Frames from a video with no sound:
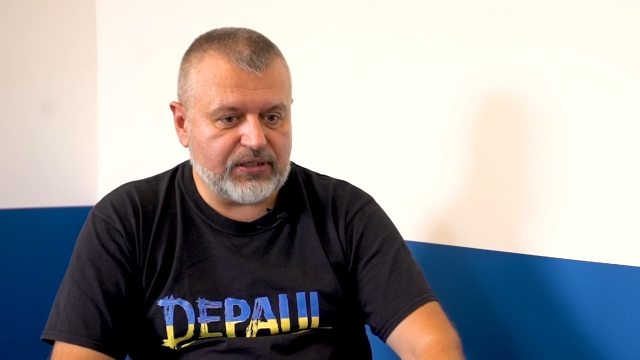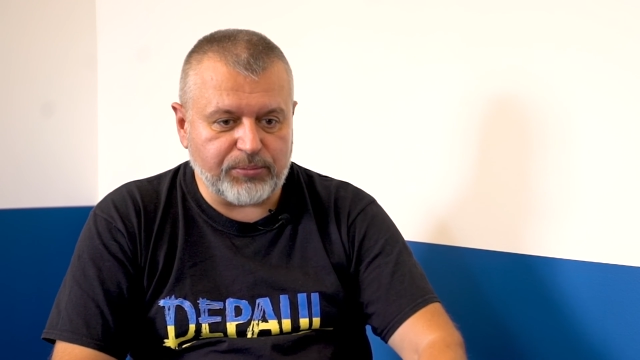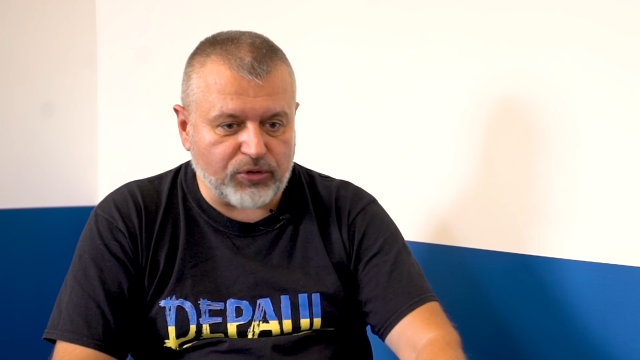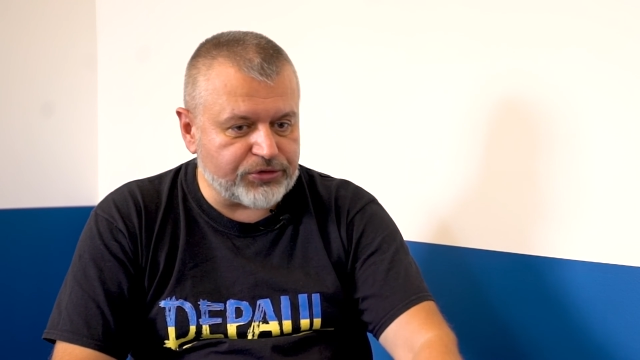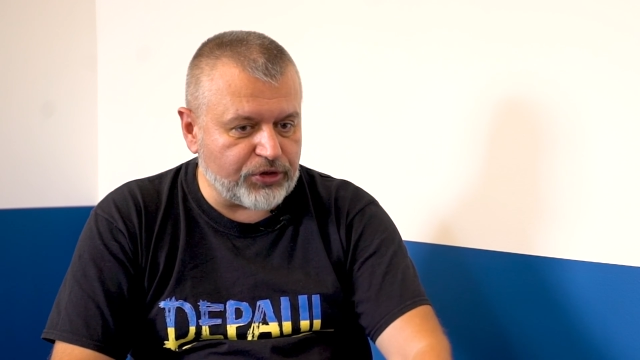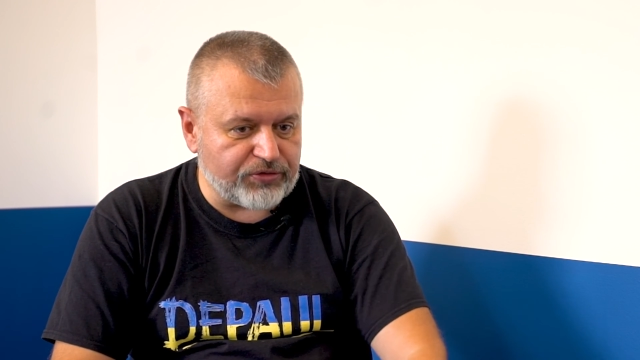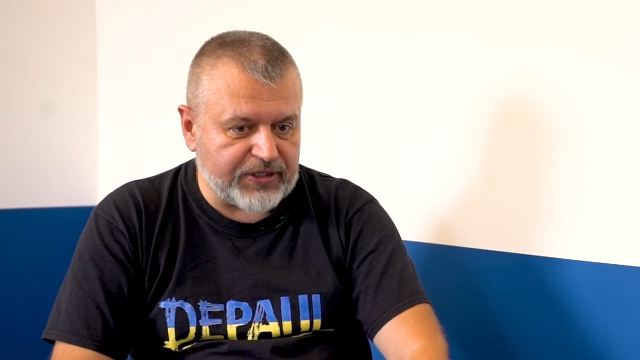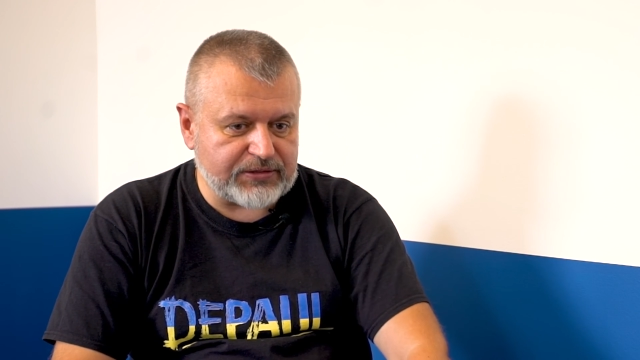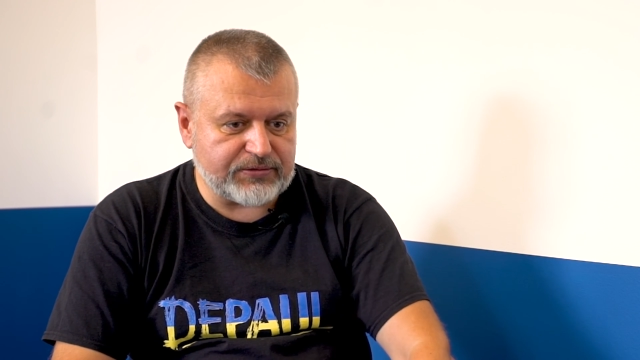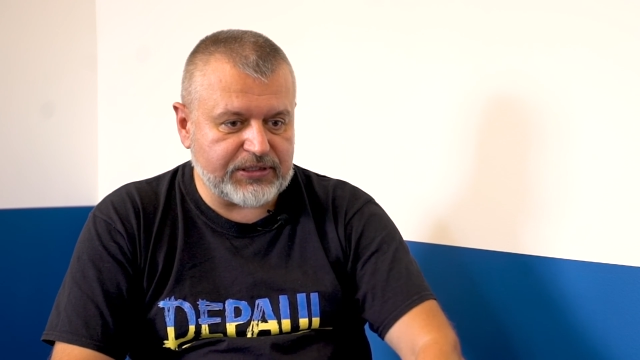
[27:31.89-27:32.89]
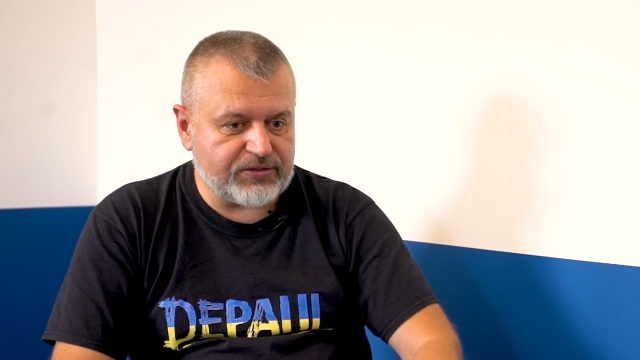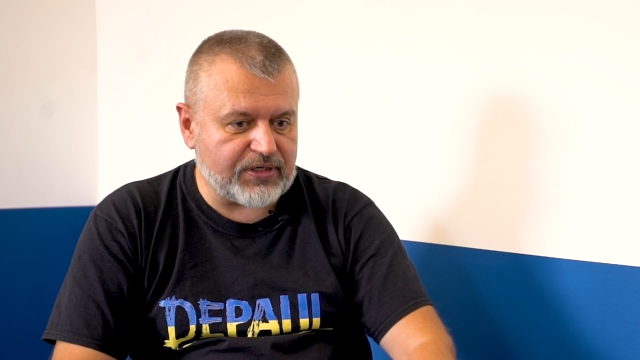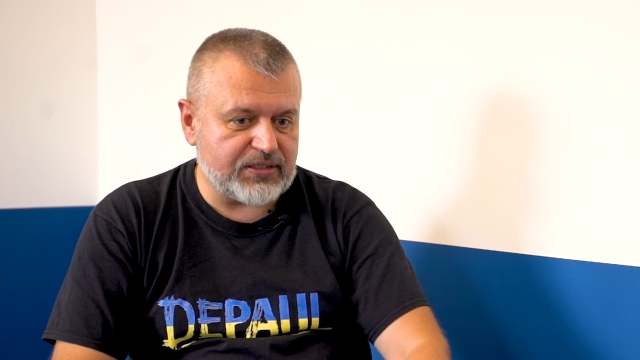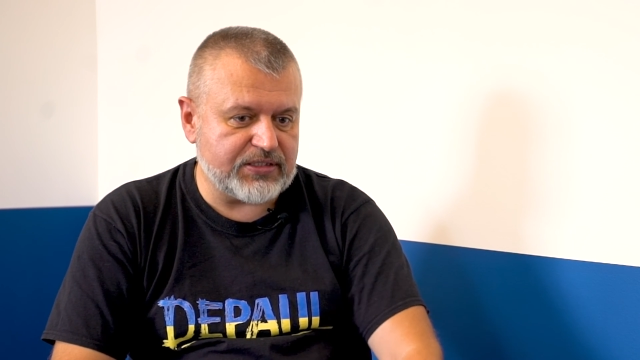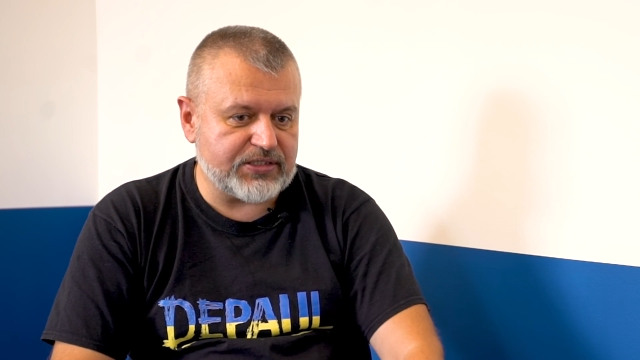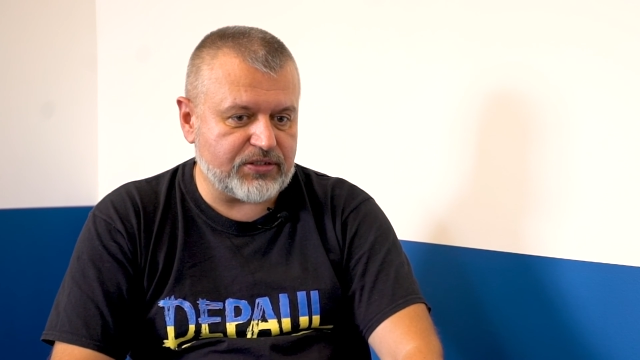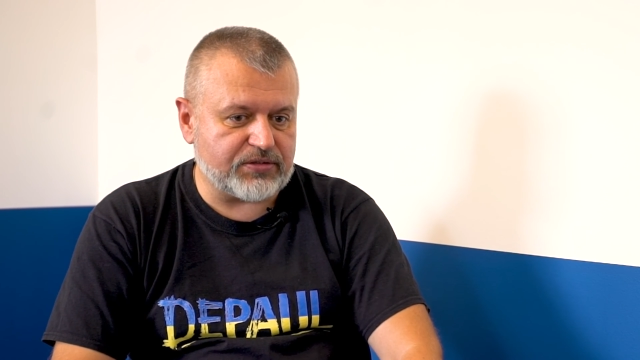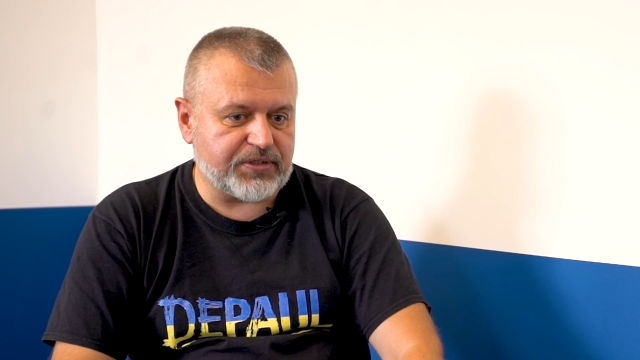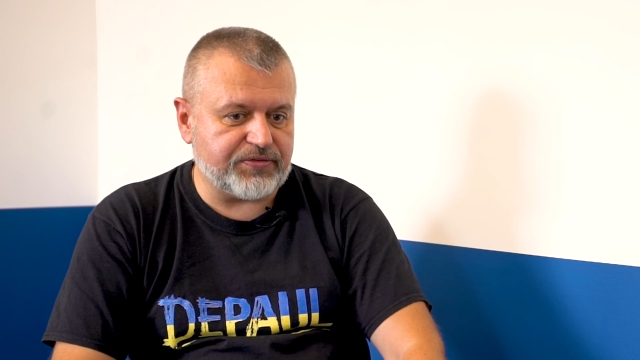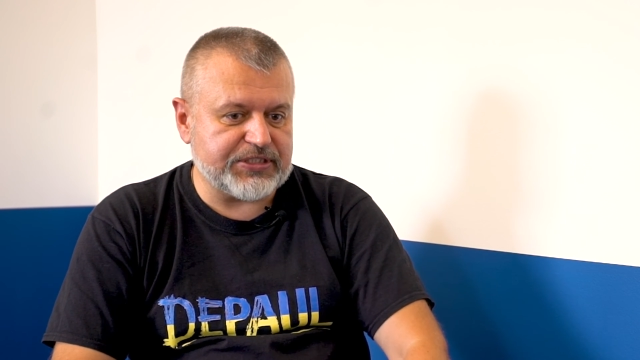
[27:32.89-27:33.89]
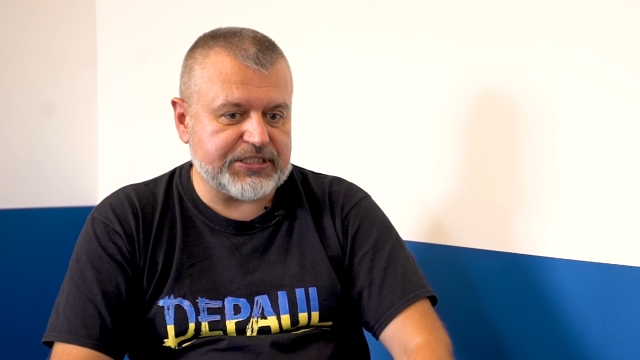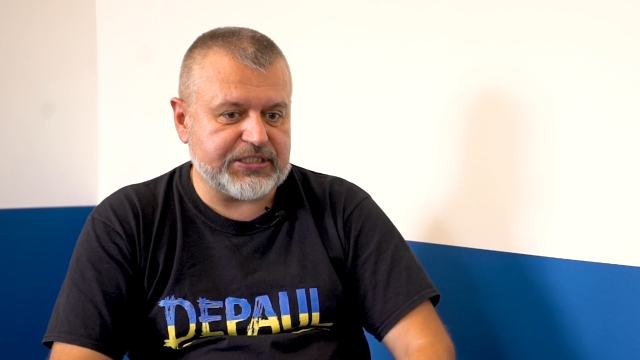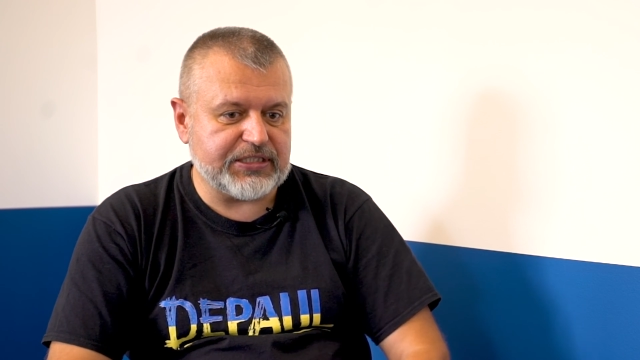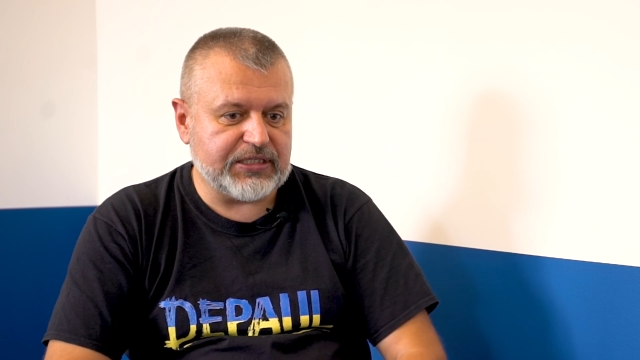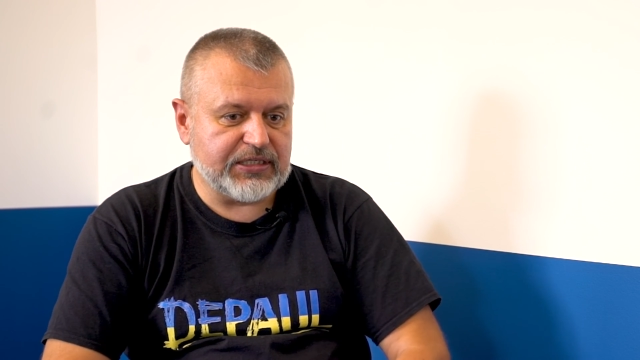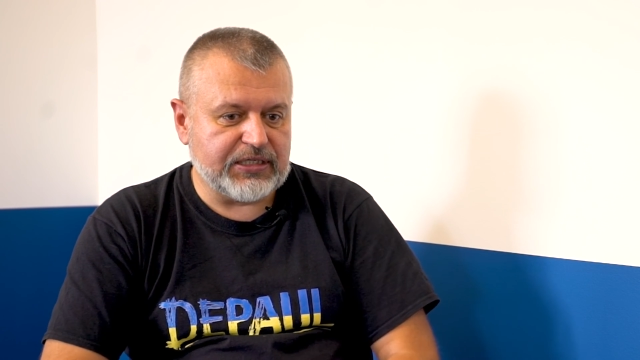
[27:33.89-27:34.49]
Moldova and Transnistria, we see